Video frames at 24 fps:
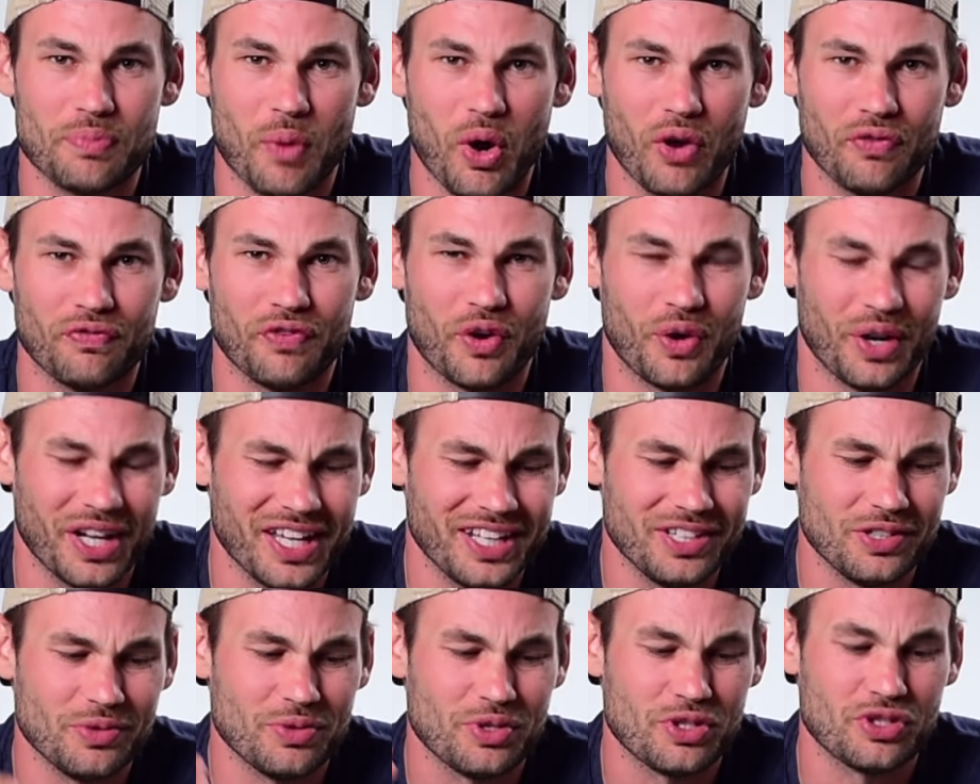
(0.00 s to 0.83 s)
smartphone. It
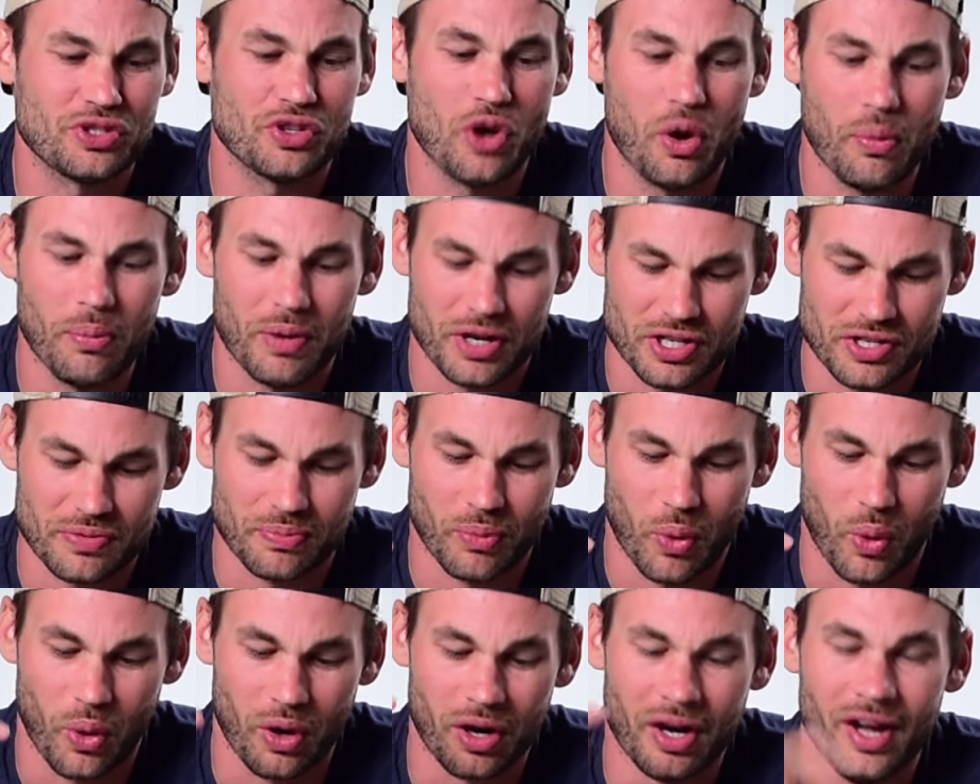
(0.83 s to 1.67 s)
can do so much
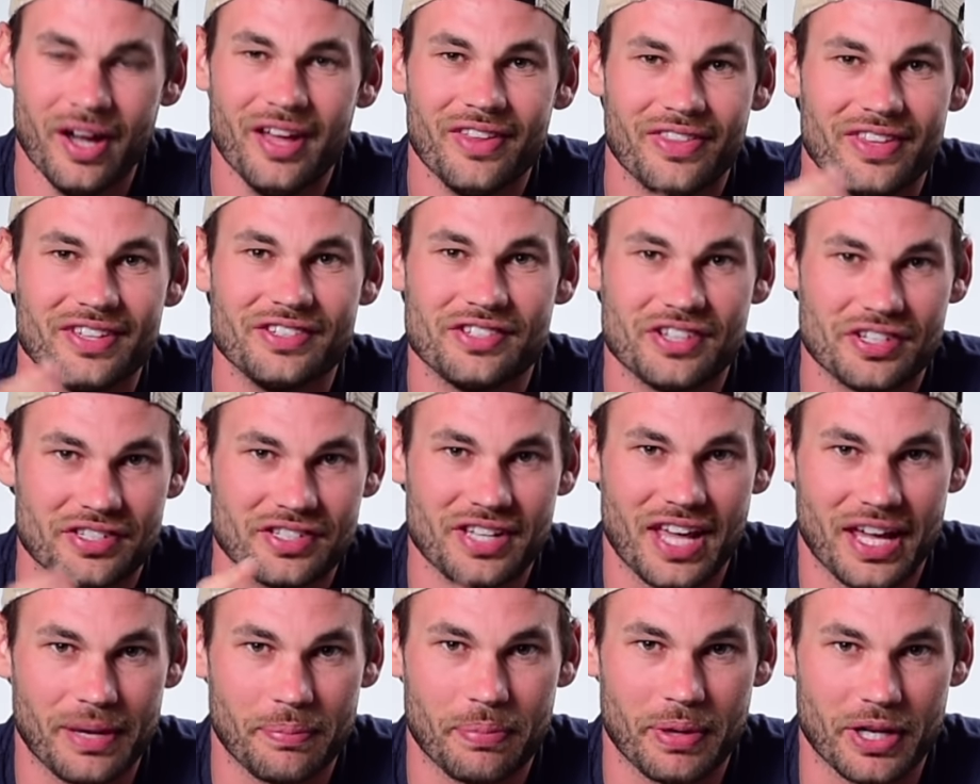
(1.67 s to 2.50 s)
more than just
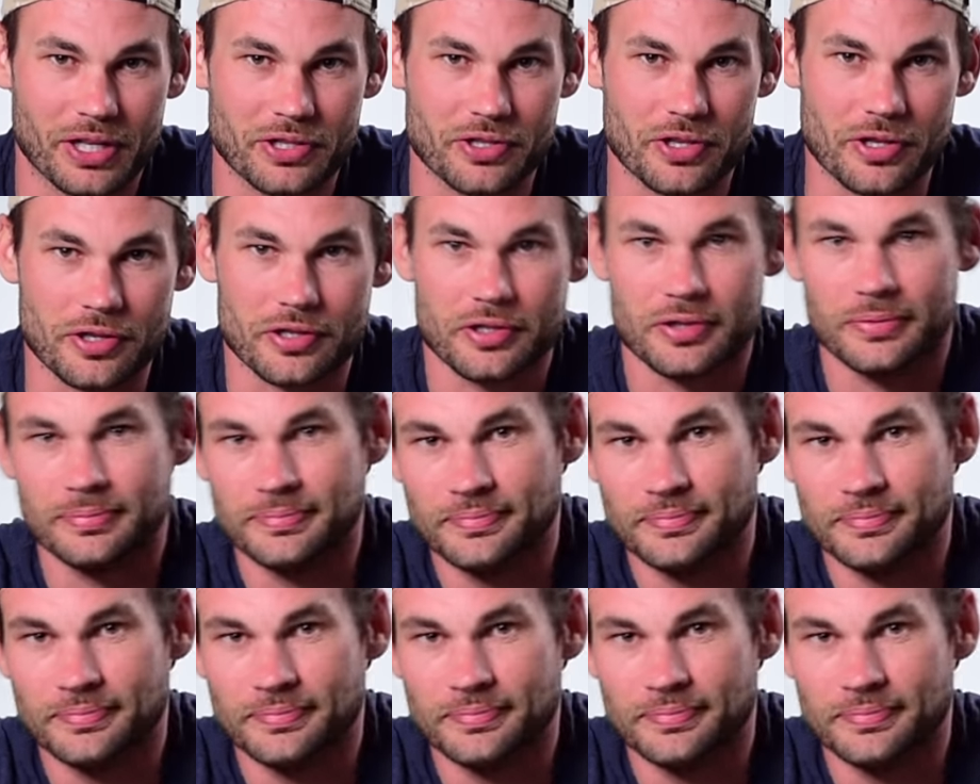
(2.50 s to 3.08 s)
take pictures.